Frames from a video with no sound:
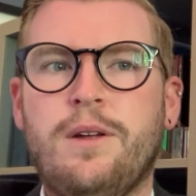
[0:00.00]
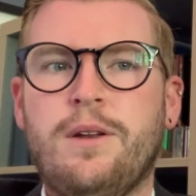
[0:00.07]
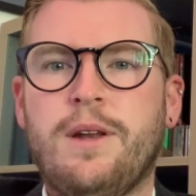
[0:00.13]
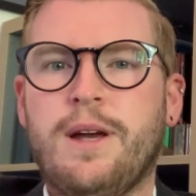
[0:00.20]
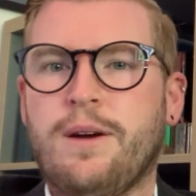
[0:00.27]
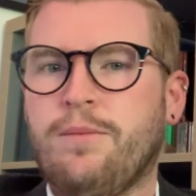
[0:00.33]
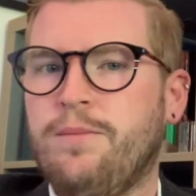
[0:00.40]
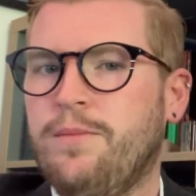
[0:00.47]

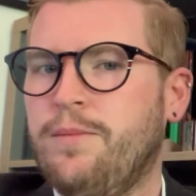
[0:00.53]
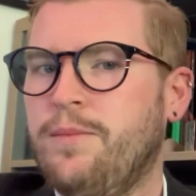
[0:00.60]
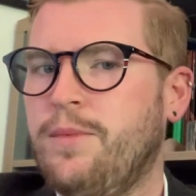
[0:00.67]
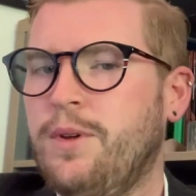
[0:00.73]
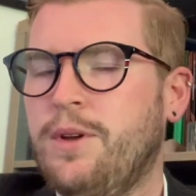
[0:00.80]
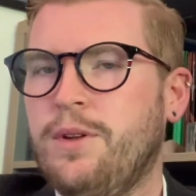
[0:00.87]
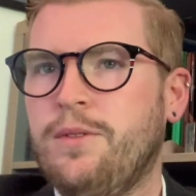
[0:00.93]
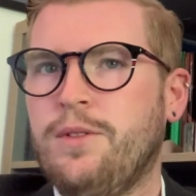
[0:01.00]
Now,
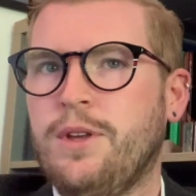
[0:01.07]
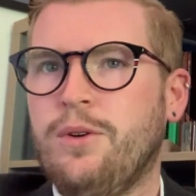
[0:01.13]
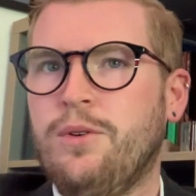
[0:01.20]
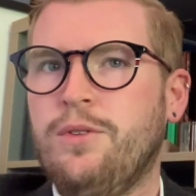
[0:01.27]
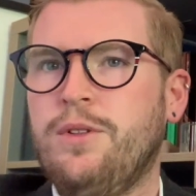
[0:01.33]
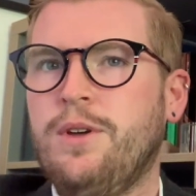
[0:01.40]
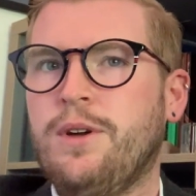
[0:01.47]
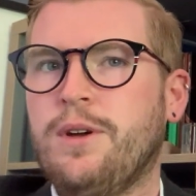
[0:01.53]
the
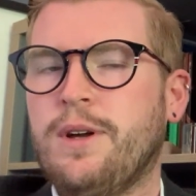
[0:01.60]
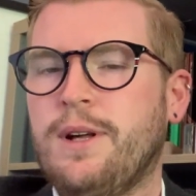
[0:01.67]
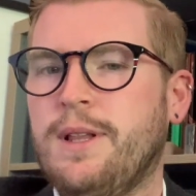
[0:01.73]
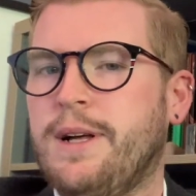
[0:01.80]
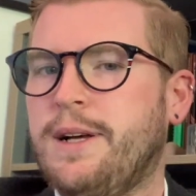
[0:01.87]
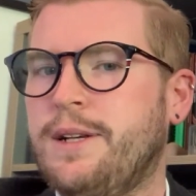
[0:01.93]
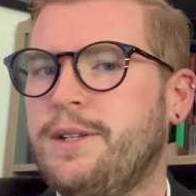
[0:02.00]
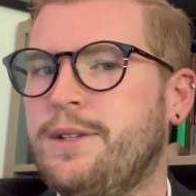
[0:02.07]
other
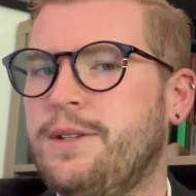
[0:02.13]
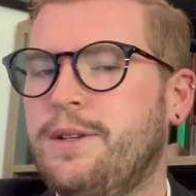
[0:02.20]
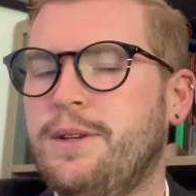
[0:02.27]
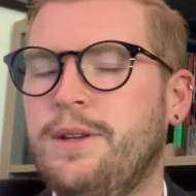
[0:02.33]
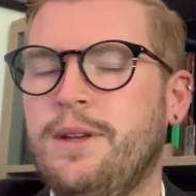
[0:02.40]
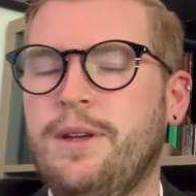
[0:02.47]
class